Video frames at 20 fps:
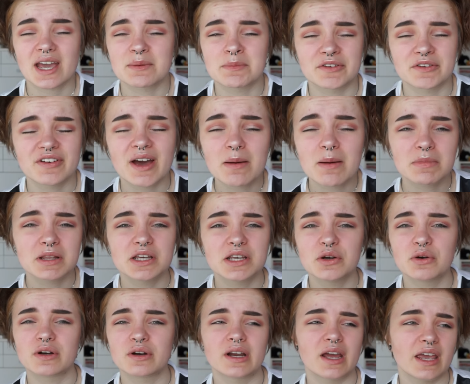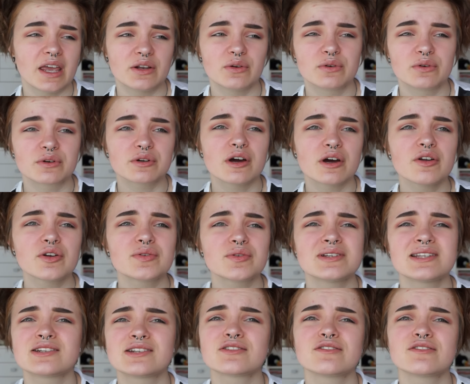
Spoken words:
hate my family or I hate other countries.